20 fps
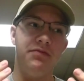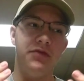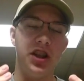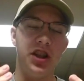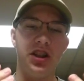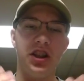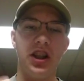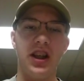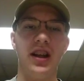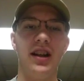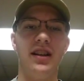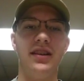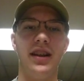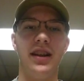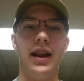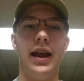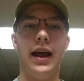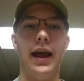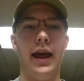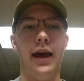just the guns
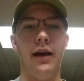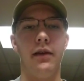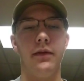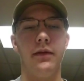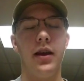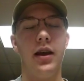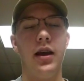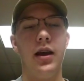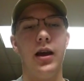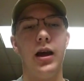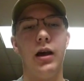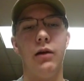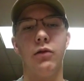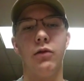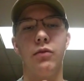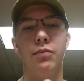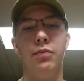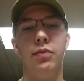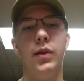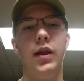that I have. I'm
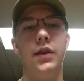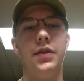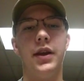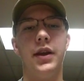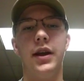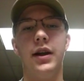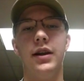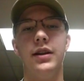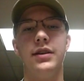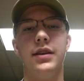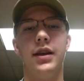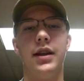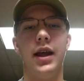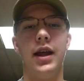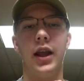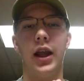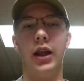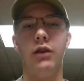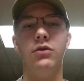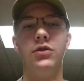going to pull up the guns that
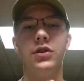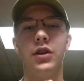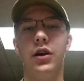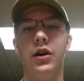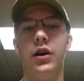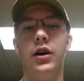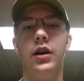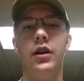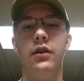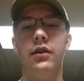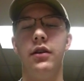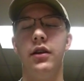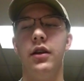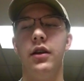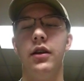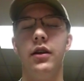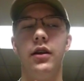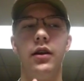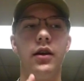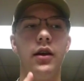I use to hunt.
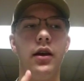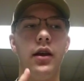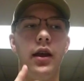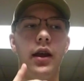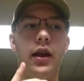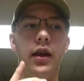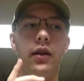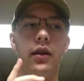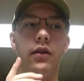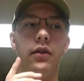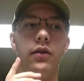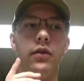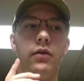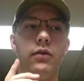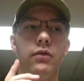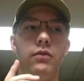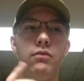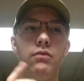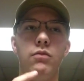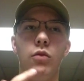And
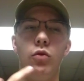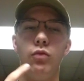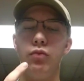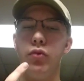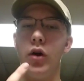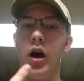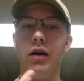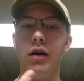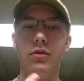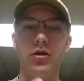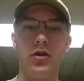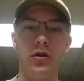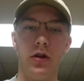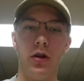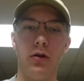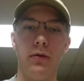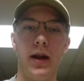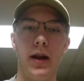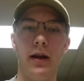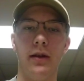we'll probably show
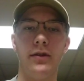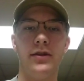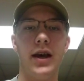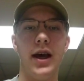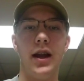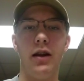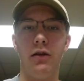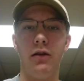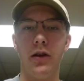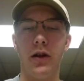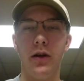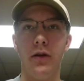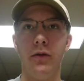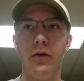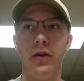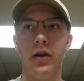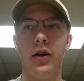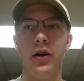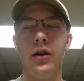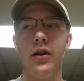the rounds, I don't
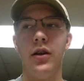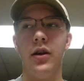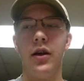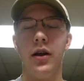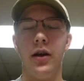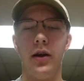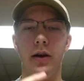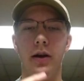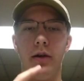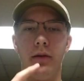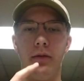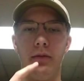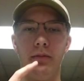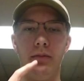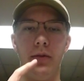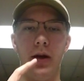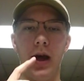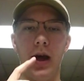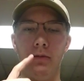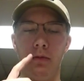know. But
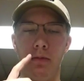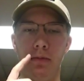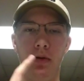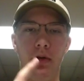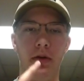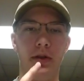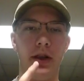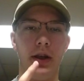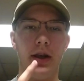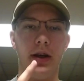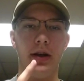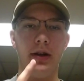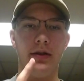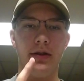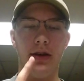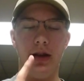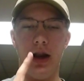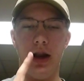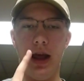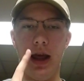I'm going to pull up the
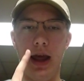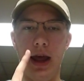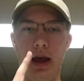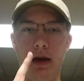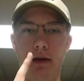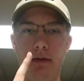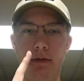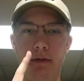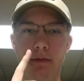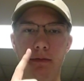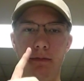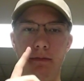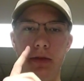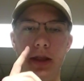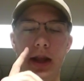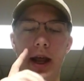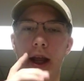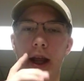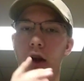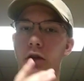guns that I have
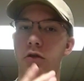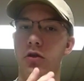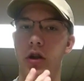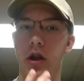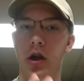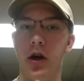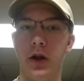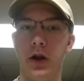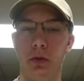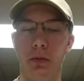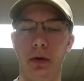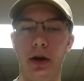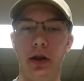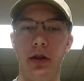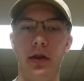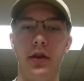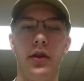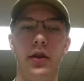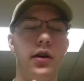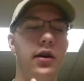that I usually hunt
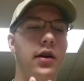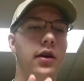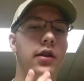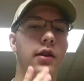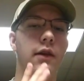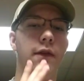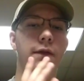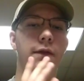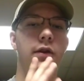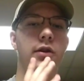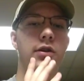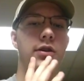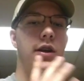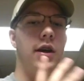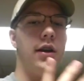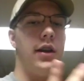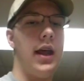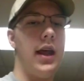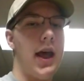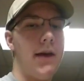with. The first
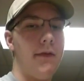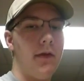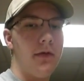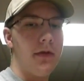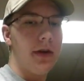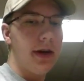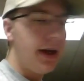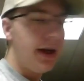gun I have over